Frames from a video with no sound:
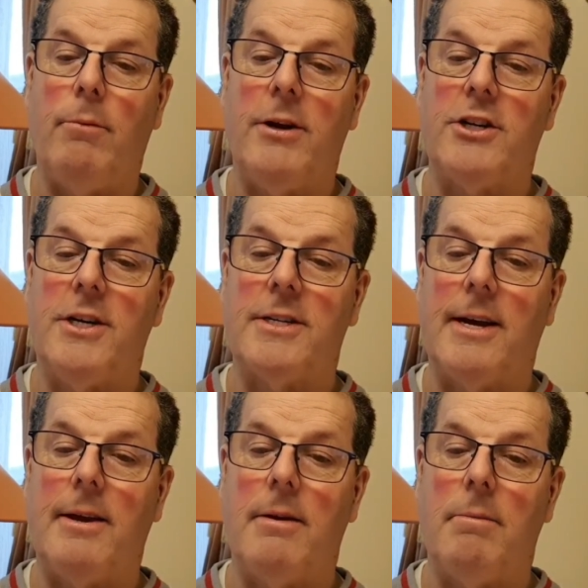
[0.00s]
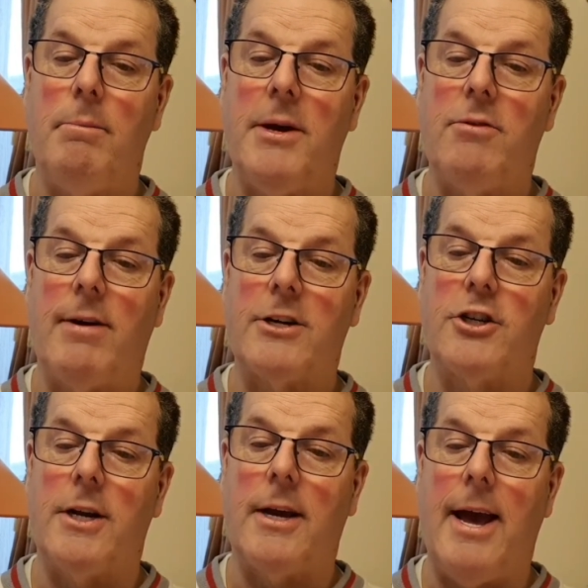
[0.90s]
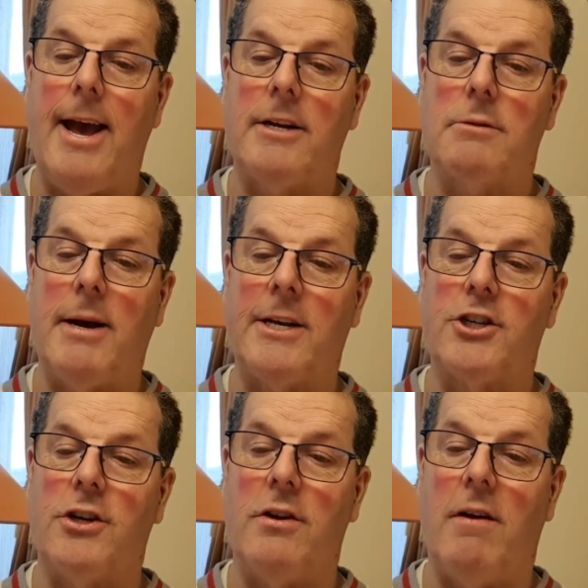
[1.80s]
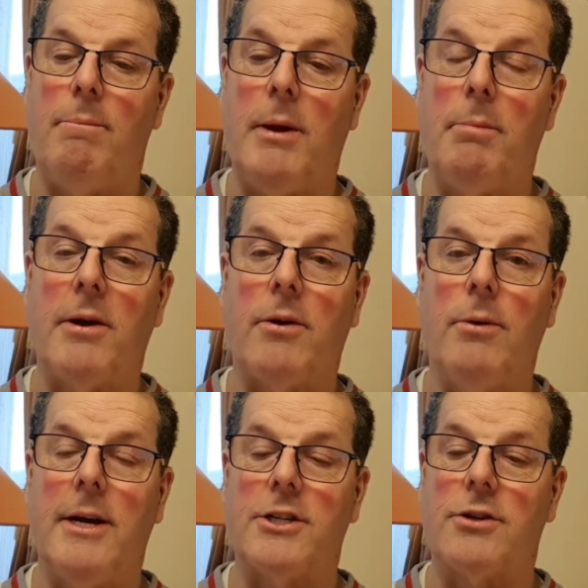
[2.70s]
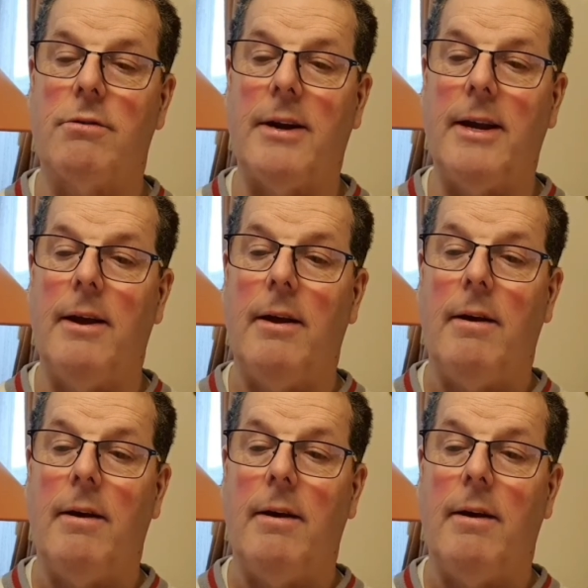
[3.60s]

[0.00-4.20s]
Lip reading: which is a midrashic expansion of biblical history